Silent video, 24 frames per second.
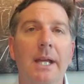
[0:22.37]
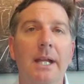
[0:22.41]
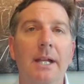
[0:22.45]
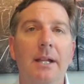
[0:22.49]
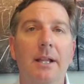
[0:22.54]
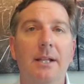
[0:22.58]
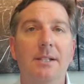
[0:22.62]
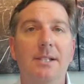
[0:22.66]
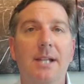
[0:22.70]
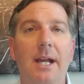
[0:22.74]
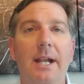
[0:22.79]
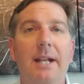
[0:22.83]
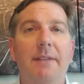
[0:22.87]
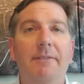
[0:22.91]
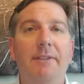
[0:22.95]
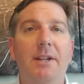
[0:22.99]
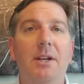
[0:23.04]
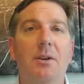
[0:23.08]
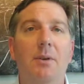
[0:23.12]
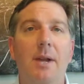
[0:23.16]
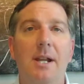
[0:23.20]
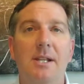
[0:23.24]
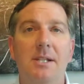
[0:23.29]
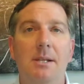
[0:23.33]
Now it's kind of
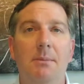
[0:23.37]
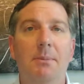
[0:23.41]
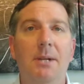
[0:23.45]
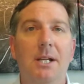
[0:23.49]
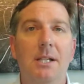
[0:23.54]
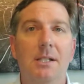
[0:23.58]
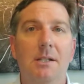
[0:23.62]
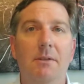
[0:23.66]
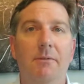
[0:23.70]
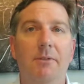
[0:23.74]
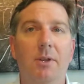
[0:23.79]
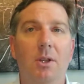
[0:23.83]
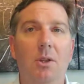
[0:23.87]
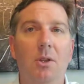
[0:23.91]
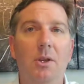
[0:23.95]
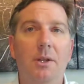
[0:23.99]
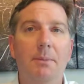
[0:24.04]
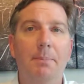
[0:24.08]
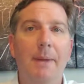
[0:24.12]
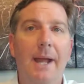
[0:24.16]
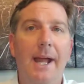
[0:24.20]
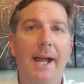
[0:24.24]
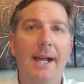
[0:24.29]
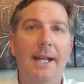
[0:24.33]
interesting because if we
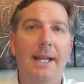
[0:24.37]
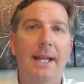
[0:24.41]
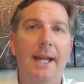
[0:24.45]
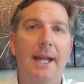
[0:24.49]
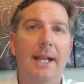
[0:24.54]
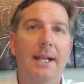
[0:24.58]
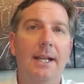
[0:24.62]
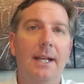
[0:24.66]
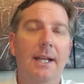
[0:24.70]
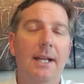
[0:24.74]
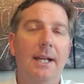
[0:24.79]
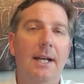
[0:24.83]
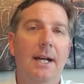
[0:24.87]
look back at